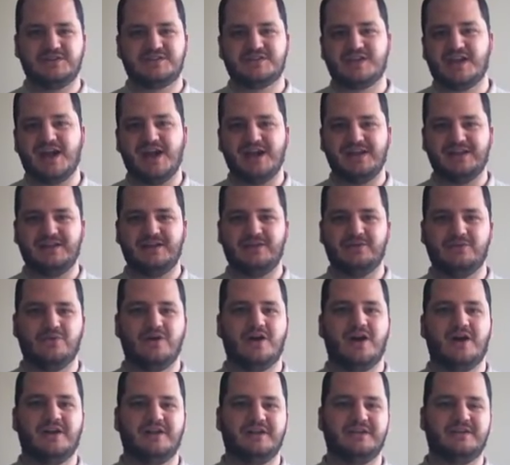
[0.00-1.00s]
it's highly
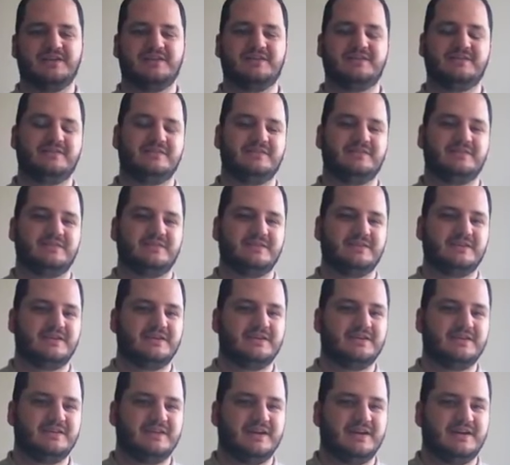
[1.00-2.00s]
erotic and
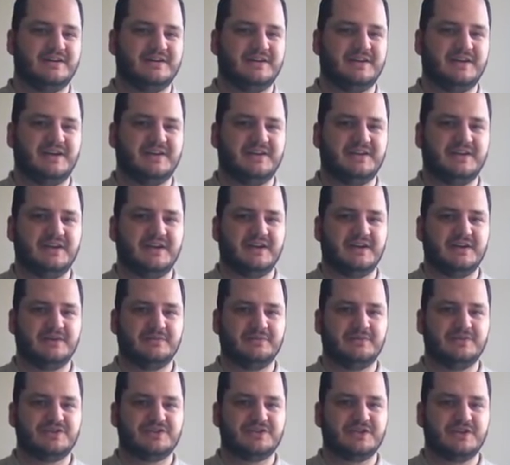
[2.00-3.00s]
yada, yada, yada,
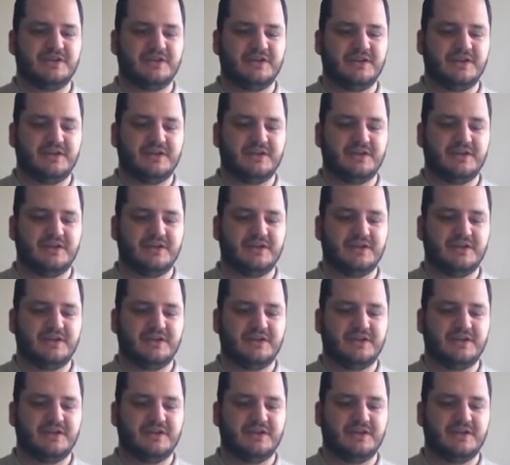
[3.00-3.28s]
which,